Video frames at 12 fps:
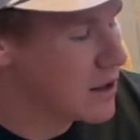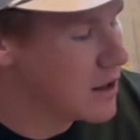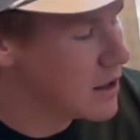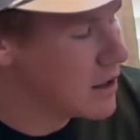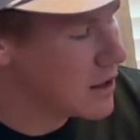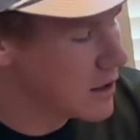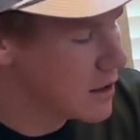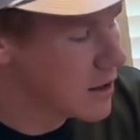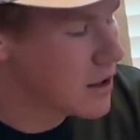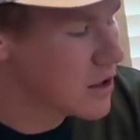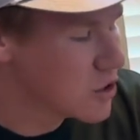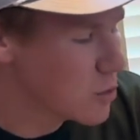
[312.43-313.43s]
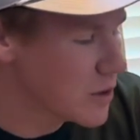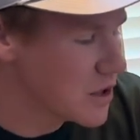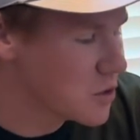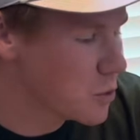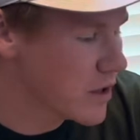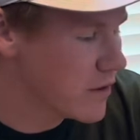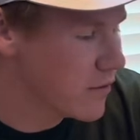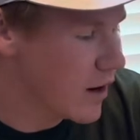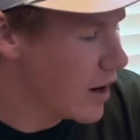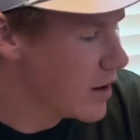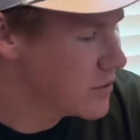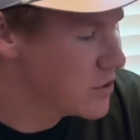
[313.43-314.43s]
the
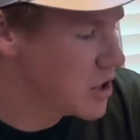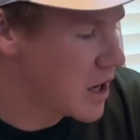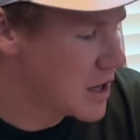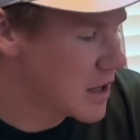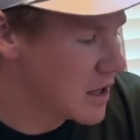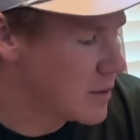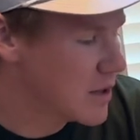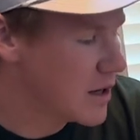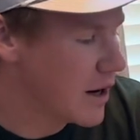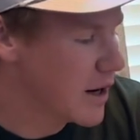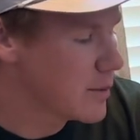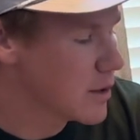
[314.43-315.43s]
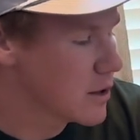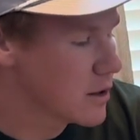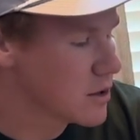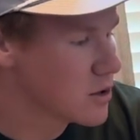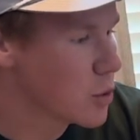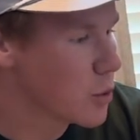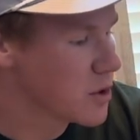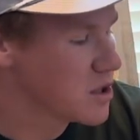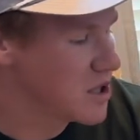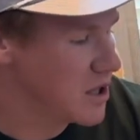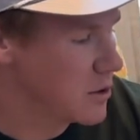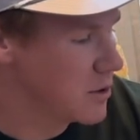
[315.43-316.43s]
2025 Jake Hebenheimer Tour
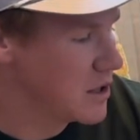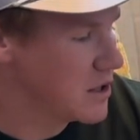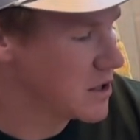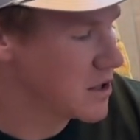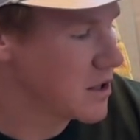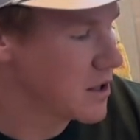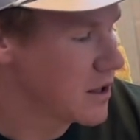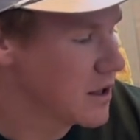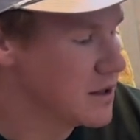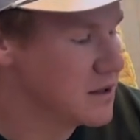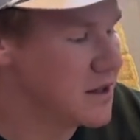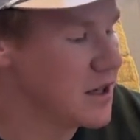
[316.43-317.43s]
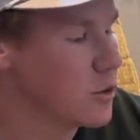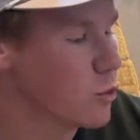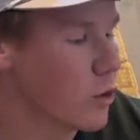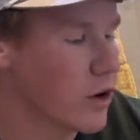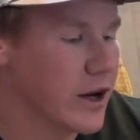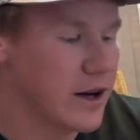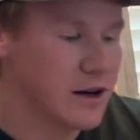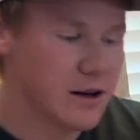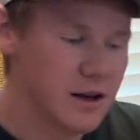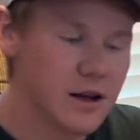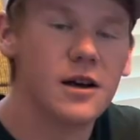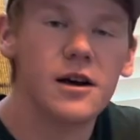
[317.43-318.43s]
Series D1.
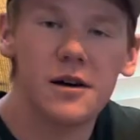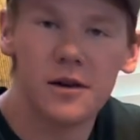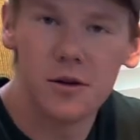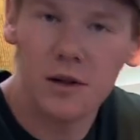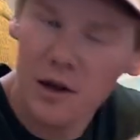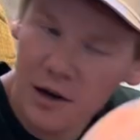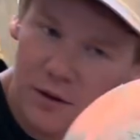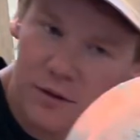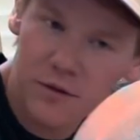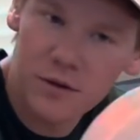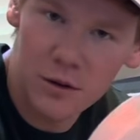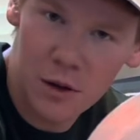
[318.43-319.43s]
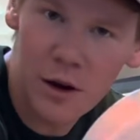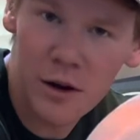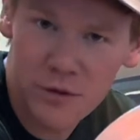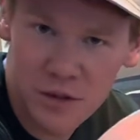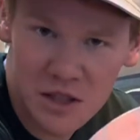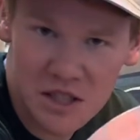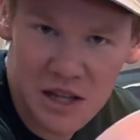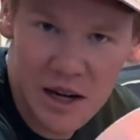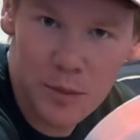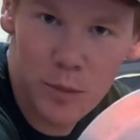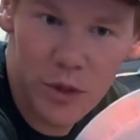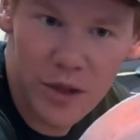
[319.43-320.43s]
Love the
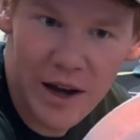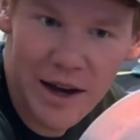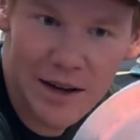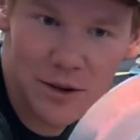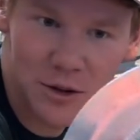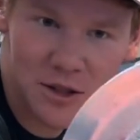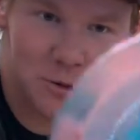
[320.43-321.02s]
stamp on that. Looks